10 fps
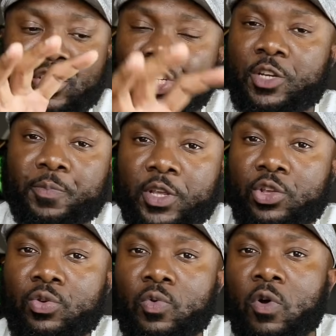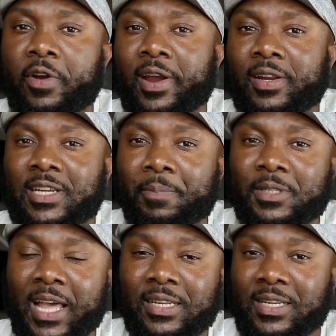a GPU oriented type
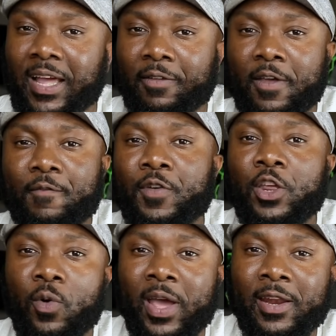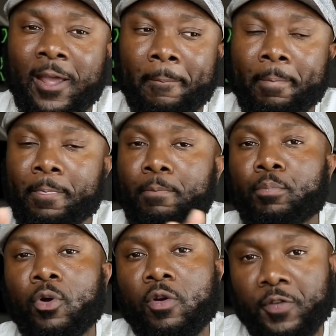of task like video editing,
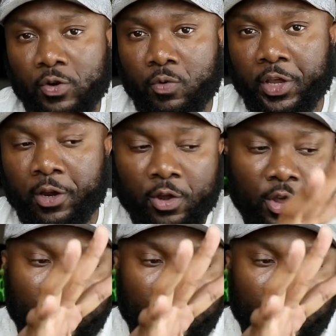perfect on here.